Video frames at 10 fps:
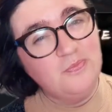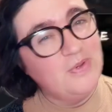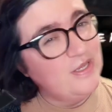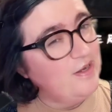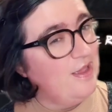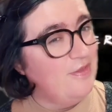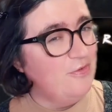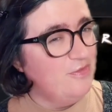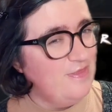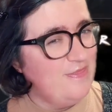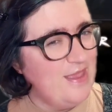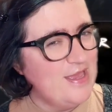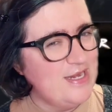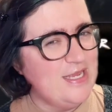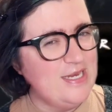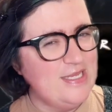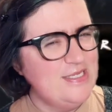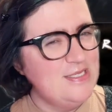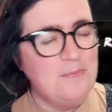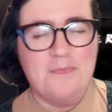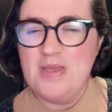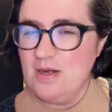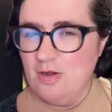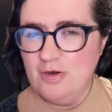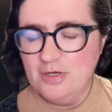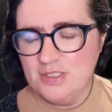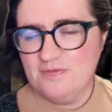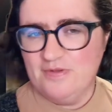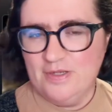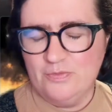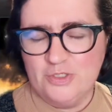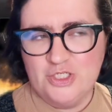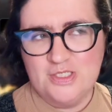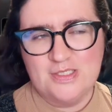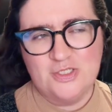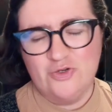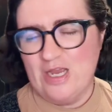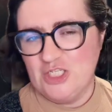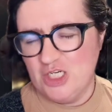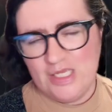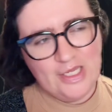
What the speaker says: but other than that, it is a bit harder to find, which is a tragedy.